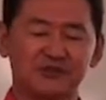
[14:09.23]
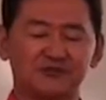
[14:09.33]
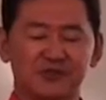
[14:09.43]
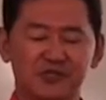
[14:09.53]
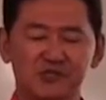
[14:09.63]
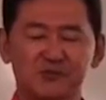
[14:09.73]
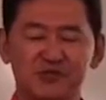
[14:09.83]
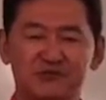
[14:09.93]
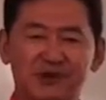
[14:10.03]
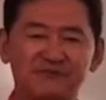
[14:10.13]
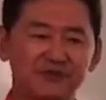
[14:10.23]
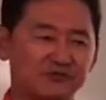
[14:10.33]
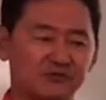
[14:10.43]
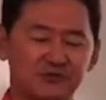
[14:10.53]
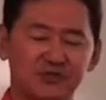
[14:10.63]
with a special
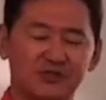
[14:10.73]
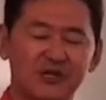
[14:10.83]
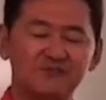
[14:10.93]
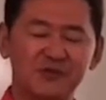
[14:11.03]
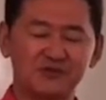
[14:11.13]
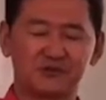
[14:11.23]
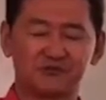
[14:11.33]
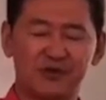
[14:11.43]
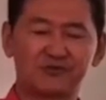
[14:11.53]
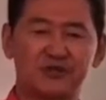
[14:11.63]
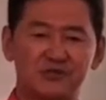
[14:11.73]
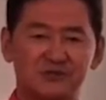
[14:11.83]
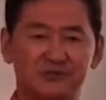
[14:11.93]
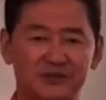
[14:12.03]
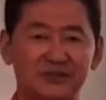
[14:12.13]
reference to the computational
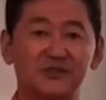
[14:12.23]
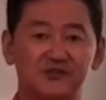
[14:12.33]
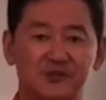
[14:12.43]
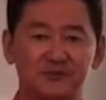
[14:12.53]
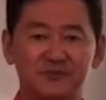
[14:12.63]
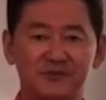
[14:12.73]
rationalism leadership.